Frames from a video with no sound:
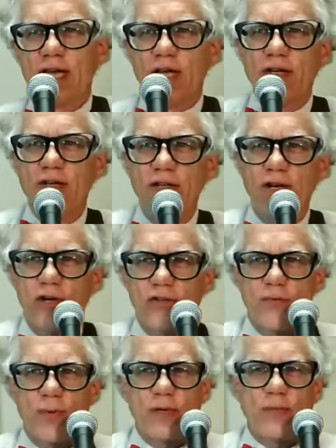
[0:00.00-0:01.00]
to the
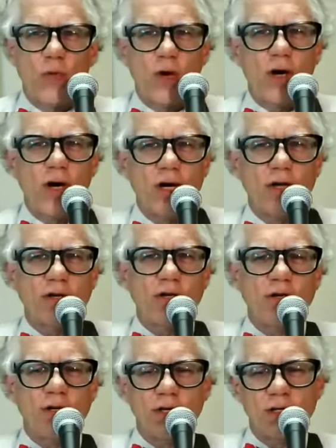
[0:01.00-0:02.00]
Gulf Stream
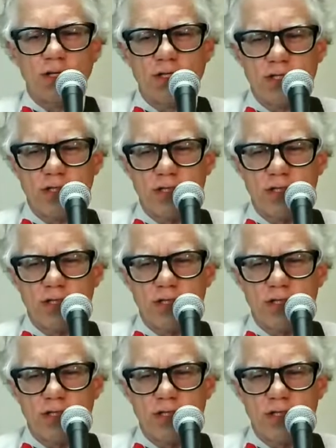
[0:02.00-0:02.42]
waters.